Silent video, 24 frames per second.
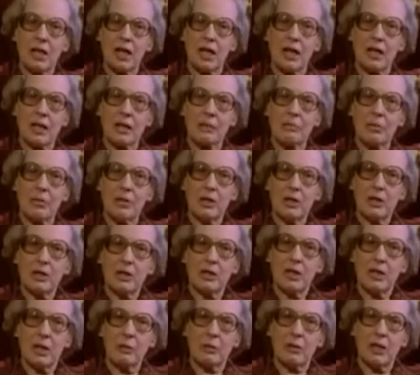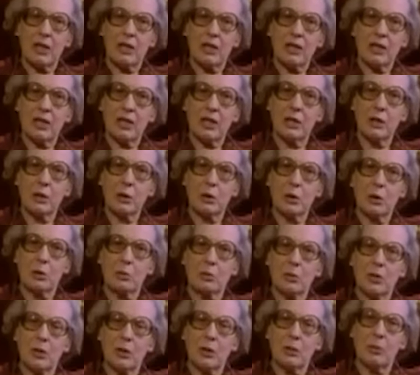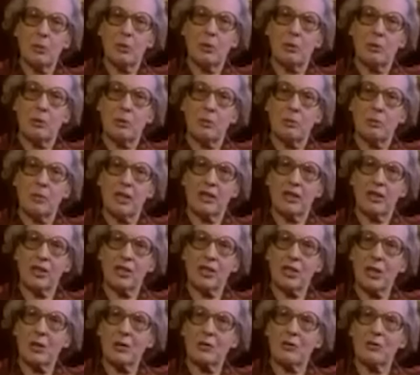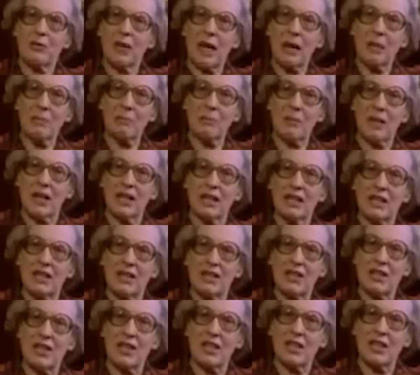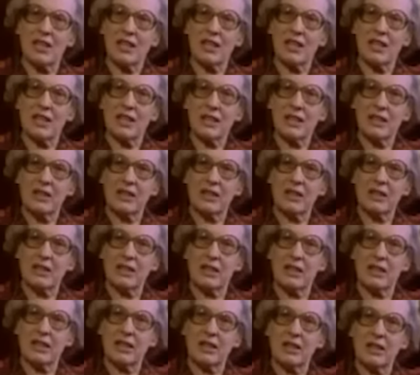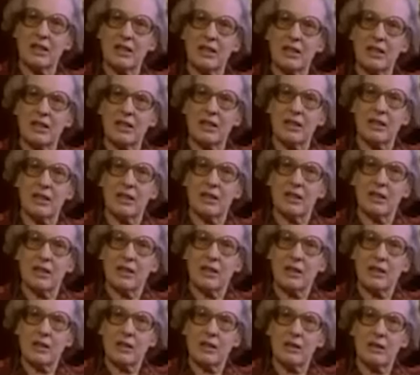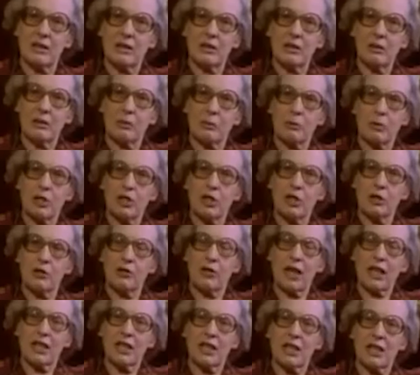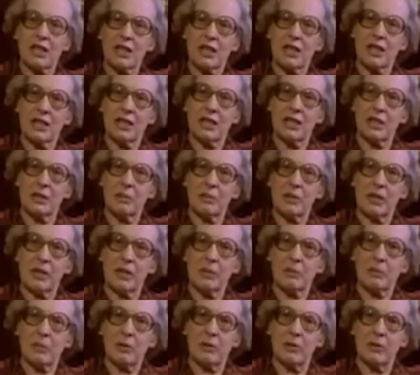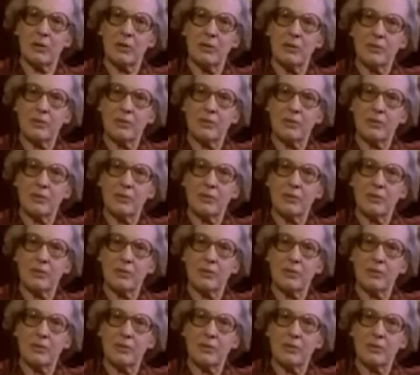time, there were the innumerable myths of vampires, uh, and uh, uh, which fascinated people